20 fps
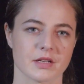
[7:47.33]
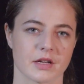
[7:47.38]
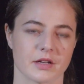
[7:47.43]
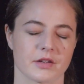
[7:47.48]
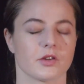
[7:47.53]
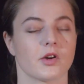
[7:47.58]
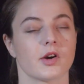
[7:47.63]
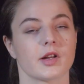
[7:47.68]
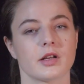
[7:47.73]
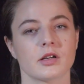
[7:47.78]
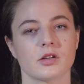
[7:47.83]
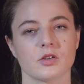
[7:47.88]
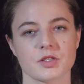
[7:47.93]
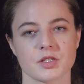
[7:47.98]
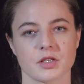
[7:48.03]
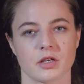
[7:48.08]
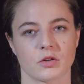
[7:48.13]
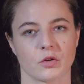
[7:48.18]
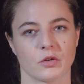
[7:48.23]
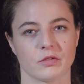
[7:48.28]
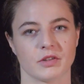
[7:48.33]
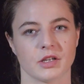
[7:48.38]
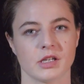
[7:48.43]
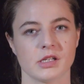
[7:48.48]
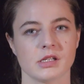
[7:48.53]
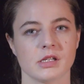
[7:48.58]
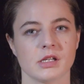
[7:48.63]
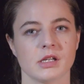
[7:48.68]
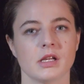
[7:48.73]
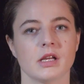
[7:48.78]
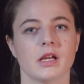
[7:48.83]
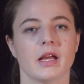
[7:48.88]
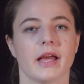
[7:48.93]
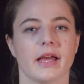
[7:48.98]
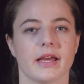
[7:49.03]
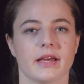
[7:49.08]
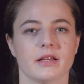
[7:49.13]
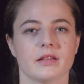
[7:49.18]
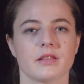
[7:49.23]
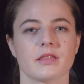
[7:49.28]
Ariana Koskarova
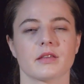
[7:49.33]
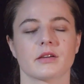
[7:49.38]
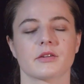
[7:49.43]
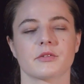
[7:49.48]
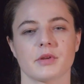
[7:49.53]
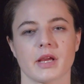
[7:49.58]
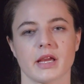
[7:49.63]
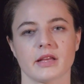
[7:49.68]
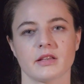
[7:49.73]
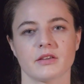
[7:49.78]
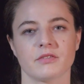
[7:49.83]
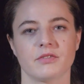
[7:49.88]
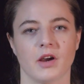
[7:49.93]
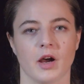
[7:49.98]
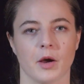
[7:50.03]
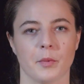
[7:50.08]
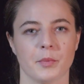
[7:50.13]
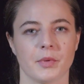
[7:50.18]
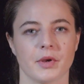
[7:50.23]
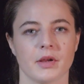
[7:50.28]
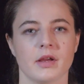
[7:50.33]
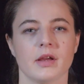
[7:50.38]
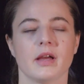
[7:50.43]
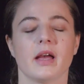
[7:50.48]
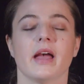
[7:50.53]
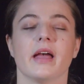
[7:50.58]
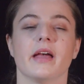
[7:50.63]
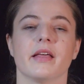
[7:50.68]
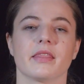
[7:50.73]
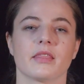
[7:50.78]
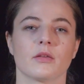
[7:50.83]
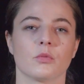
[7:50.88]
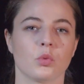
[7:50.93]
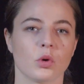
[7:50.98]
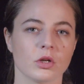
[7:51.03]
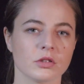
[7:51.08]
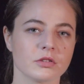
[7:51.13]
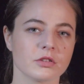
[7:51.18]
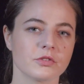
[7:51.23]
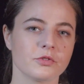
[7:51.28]
and the Creative Hub, and the
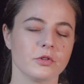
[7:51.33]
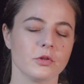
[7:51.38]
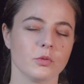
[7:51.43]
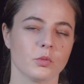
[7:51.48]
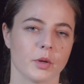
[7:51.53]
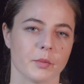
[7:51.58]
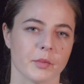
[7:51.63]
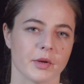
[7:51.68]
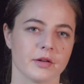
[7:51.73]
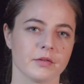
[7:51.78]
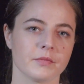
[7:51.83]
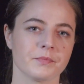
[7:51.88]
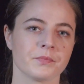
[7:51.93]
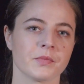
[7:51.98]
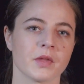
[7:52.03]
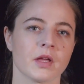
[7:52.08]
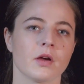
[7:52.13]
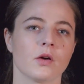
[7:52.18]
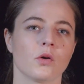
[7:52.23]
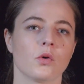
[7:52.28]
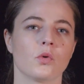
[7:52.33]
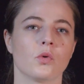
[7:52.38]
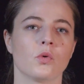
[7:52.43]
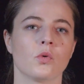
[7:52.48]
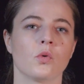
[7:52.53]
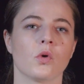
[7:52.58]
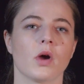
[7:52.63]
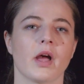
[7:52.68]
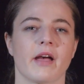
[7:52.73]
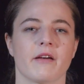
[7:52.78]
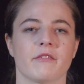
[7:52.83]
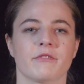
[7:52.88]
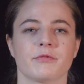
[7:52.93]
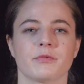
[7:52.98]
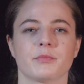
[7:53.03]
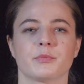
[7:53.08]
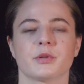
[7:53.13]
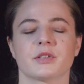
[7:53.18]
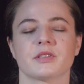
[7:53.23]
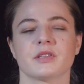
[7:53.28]
wonderful women who have
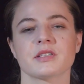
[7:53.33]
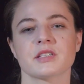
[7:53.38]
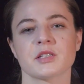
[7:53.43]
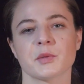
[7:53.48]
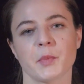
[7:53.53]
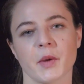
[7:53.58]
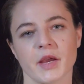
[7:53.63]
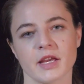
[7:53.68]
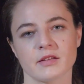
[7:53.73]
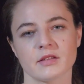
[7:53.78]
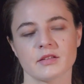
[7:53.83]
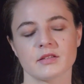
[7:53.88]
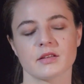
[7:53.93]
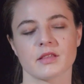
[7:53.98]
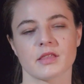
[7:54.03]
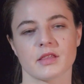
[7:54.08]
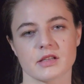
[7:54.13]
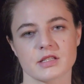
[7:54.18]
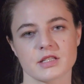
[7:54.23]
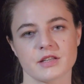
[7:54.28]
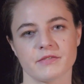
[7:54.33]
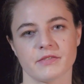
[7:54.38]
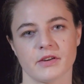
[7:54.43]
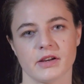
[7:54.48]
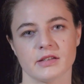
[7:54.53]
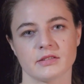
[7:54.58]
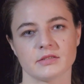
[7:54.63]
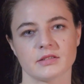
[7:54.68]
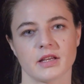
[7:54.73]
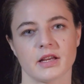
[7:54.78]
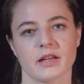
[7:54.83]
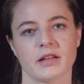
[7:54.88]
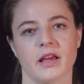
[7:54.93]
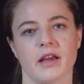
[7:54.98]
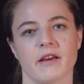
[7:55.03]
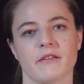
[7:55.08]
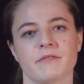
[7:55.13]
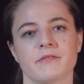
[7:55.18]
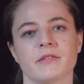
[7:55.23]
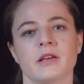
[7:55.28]
participated in this event and
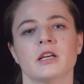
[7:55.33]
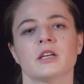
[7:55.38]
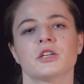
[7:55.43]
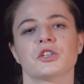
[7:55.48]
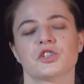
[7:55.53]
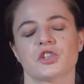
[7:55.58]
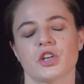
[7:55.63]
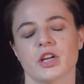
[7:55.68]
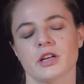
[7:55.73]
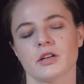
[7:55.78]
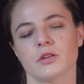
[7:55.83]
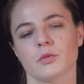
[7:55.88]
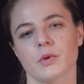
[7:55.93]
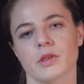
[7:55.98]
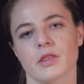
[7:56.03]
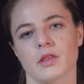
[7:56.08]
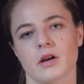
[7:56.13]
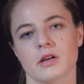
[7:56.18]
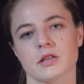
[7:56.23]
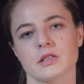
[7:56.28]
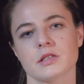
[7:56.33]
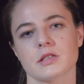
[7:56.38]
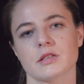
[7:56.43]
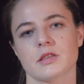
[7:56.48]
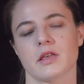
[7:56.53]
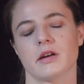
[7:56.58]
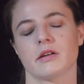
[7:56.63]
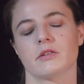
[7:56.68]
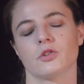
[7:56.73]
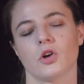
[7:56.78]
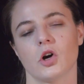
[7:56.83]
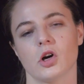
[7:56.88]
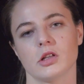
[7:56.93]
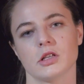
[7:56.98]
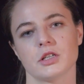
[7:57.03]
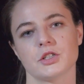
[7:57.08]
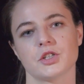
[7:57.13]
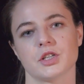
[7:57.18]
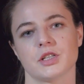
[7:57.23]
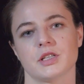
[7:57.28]
have shared with us their
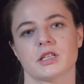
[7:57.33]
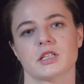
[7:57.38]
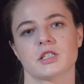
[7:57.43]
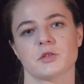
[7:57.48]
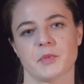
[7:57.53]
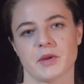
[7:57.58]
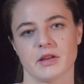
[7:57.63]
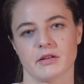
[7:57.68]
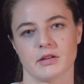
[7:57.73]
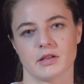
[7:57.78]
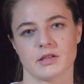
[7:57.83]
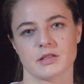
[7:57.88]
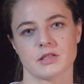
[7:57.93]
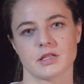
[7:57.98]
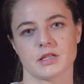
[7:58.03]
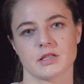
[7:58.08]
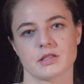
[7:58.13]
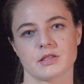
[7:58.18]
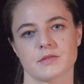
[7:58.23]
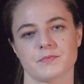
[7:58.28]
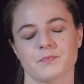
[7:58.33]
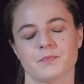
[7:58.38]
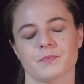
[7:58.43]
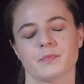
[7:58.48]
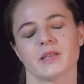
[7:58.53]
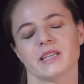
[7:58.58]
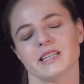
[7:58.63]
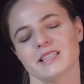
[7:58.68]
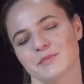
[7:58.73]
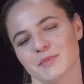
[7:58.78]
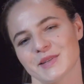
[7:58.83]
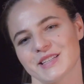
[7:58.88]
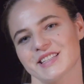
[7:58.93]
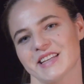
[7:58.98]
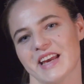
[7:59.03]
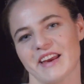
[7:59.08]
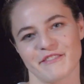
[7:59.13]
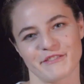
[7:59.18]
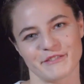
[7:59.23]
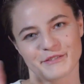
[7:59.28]
knowledge and experiences. Please be
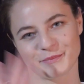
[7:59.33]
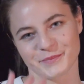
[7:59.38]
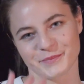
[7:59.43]
safe.